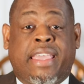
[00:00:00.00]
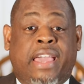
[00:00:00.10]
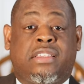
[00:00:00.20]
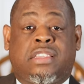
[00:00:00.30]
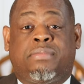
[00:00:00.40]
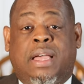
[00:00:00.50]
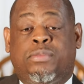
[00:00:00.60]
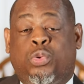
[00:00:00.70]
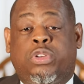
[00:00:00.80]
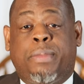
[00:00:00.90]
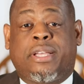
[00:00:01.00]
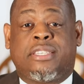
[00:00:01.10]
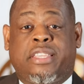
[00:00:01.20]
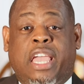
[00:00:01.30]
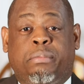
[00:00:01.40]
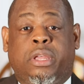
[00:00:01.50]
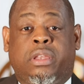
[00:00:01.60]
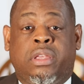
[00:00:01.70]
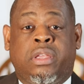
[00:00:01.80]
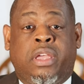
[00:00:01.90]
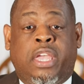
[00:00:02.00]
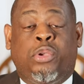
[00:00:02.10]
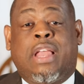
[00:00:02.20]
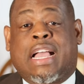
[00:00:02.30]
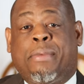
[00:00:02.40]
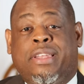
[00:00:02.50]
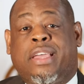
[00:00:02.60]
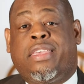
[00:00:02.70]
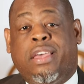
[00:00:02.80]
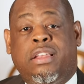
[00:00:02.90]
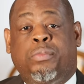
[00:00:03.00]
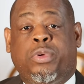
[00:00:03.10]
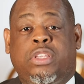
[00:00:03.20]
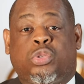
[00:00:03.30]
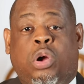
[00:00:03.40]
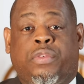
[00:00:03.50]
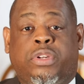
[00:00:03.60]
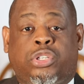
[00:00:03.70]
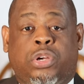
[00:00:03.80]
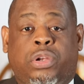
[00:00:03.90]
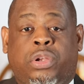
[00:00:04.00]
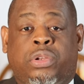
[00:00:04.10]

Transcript: get it, sometimes you want to make a statement, and you're like, I'm gonna kill them with this orange shirt.